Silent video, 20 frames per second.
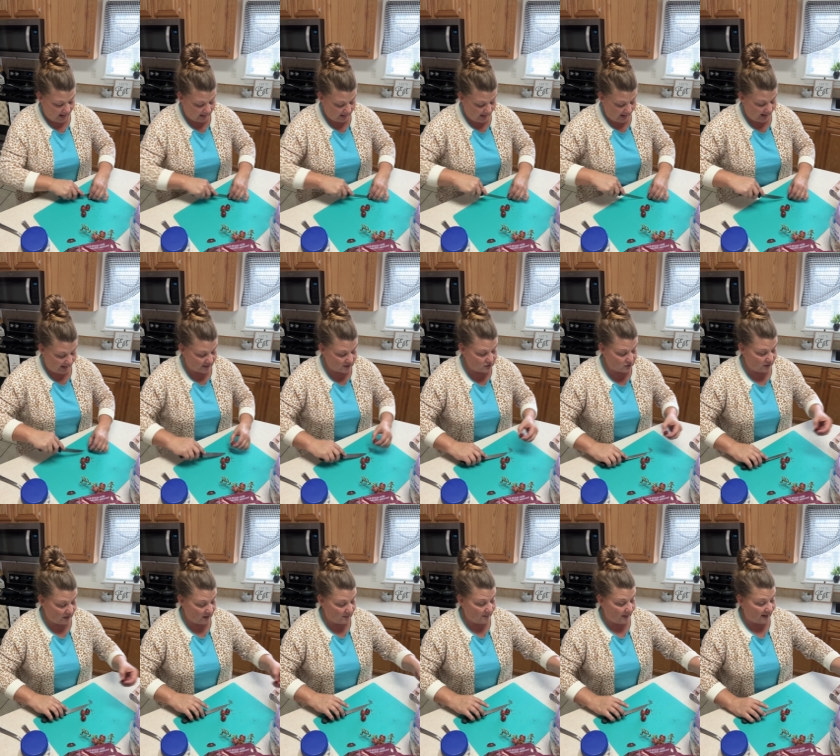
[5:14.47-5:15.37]
like
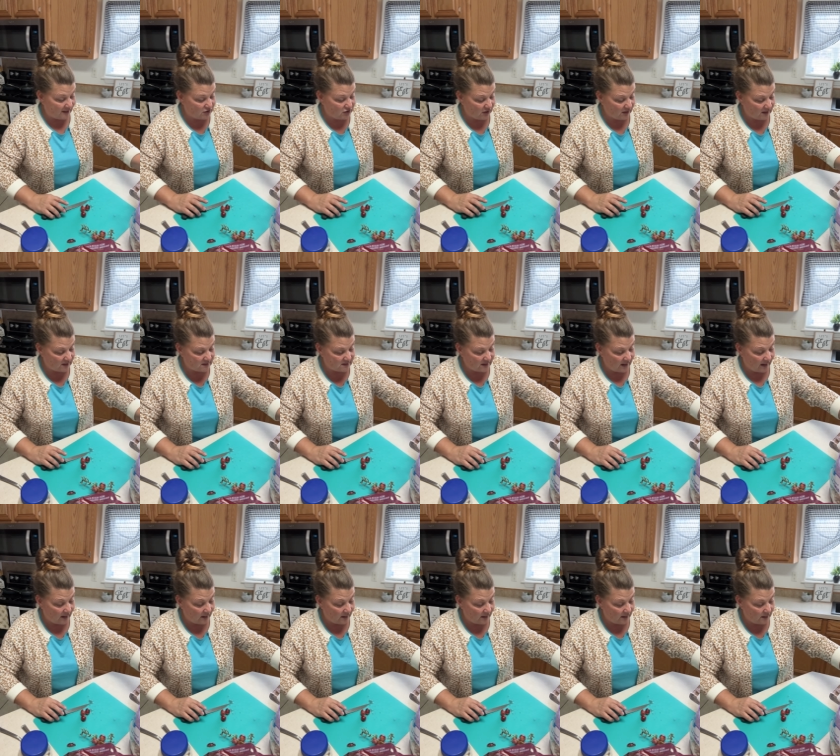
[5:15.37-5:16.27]
to eat my chicken
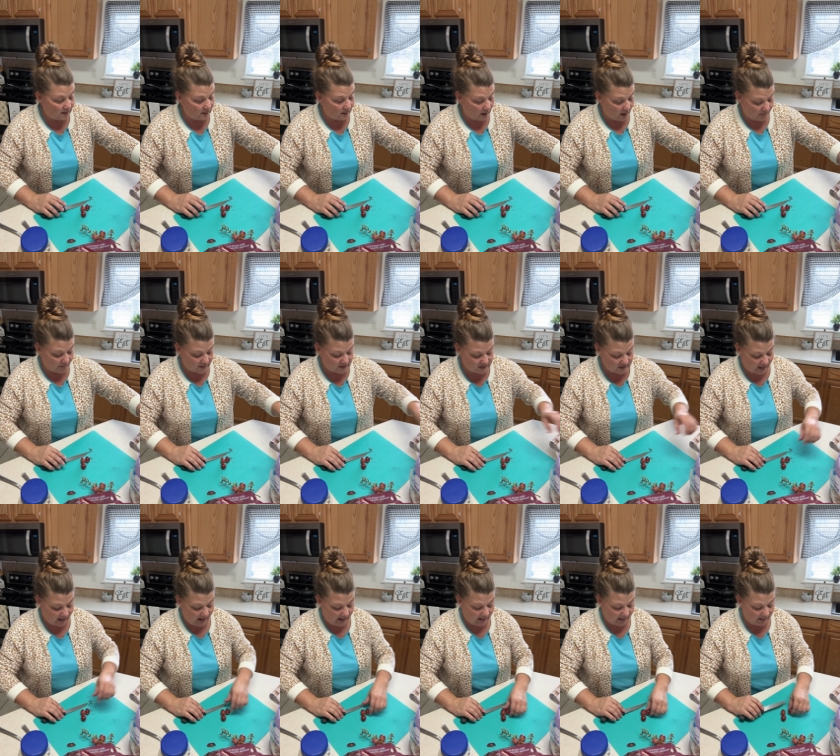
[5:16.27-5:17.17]
salad on the
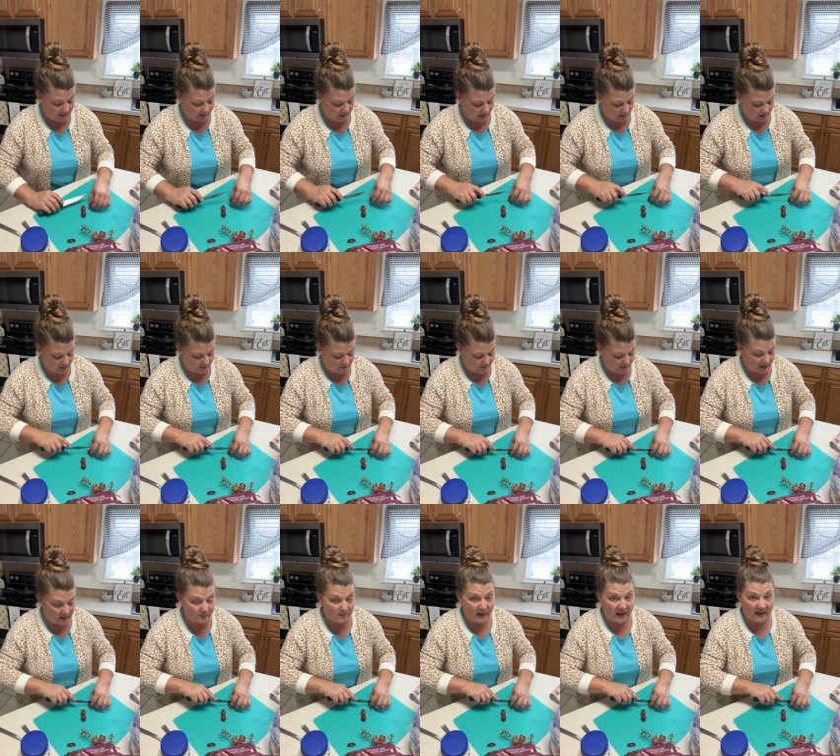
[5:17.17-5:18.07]
side of
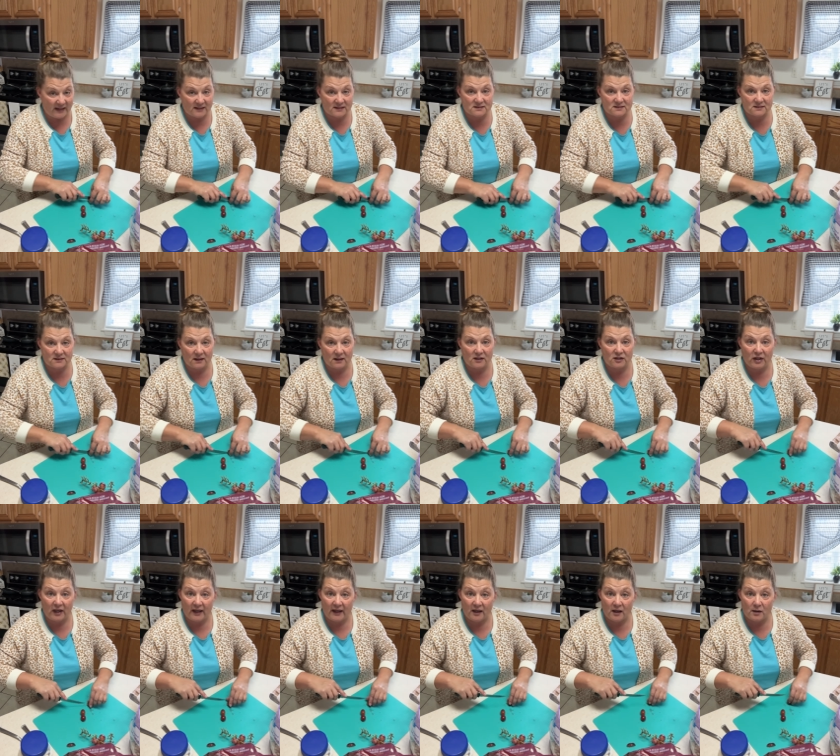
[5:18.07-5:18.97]
a baked
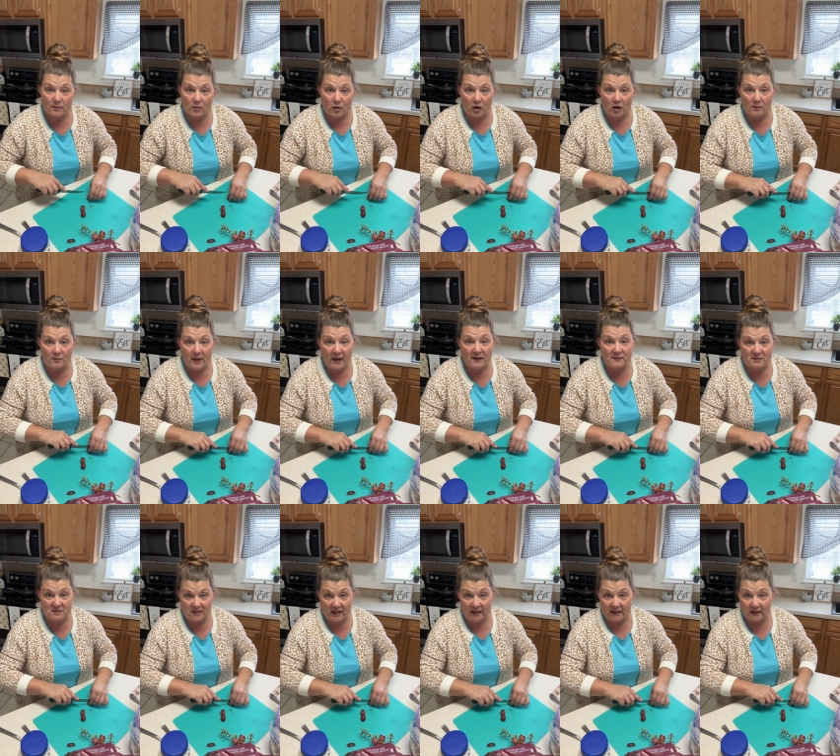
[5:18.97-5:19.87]
yam or a baked
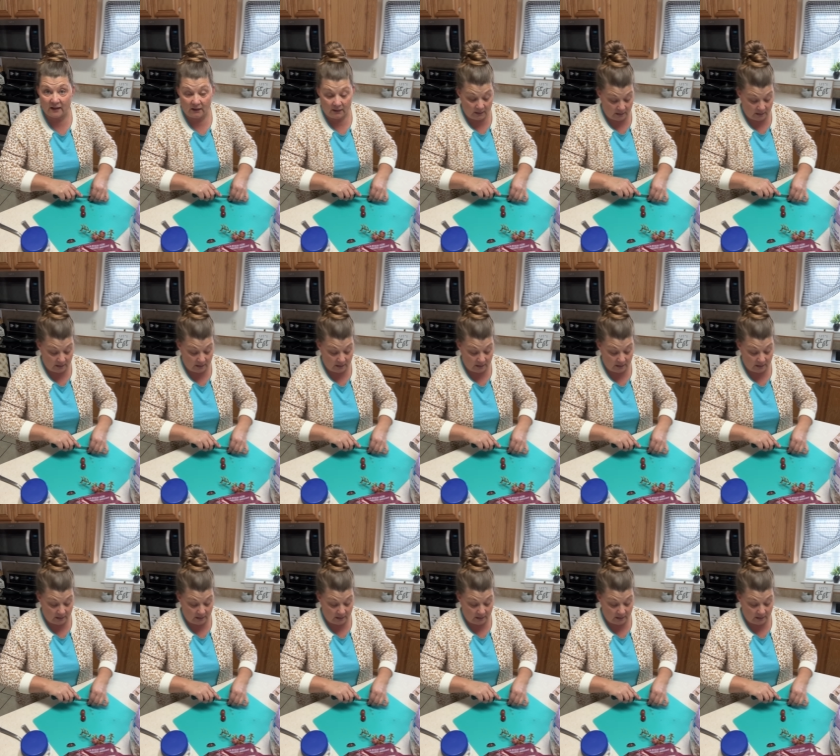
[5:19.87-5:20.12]
potato.